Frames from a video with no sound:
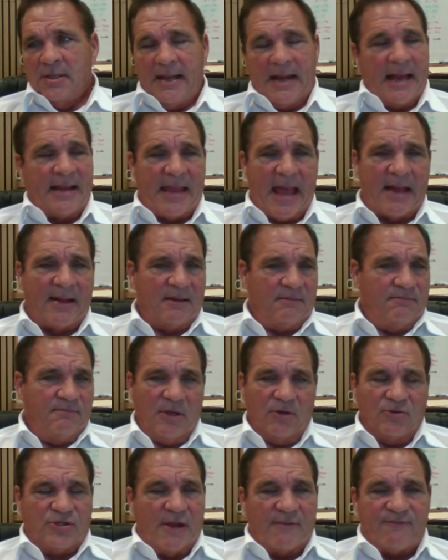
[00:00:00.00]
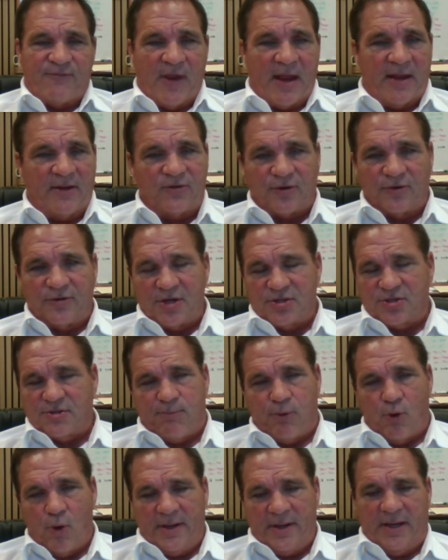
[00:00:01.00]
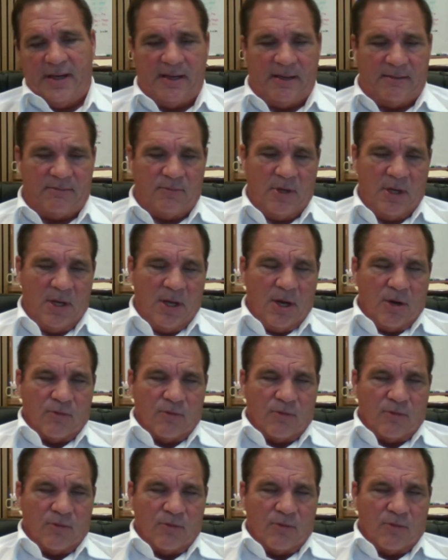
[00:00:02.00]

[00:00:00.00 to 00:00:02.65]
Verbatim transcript: And I get it. You know, Jet fans are disappointed and